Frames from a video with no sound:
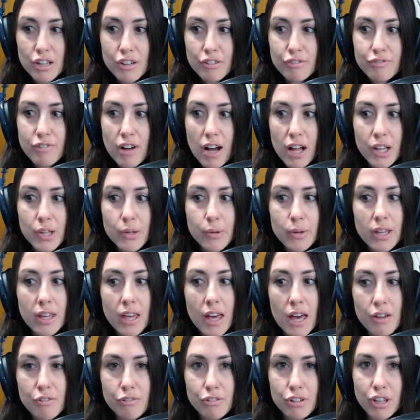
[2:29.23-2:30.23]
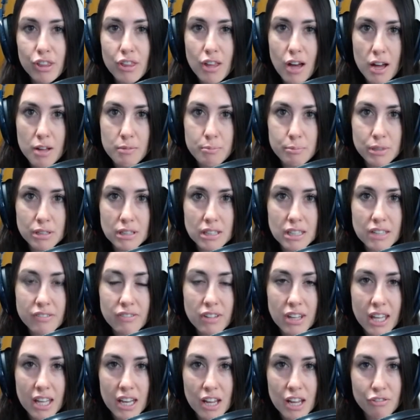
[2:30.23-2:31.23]
following every thought and
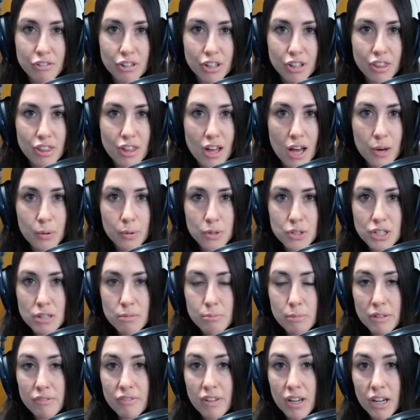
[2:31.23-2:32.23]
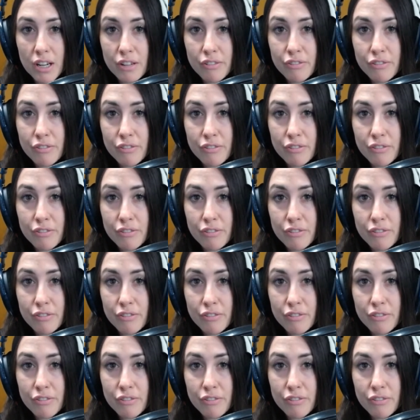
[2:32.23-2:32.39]
believing in every thought, which can be very